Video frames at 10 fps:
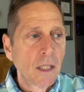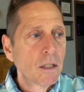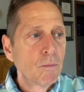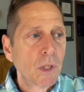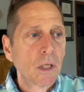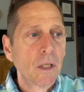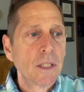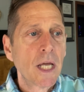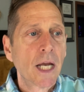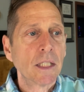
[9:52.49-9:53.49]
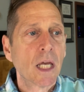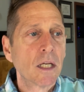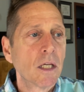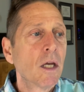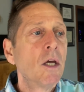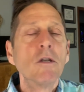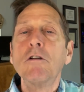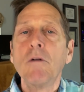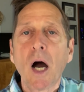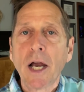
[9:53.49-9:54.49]
in the middle and not getting
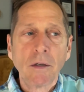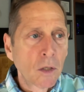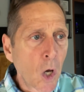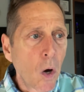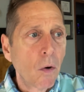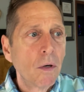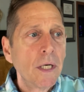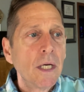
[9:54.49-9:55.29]
too high or low.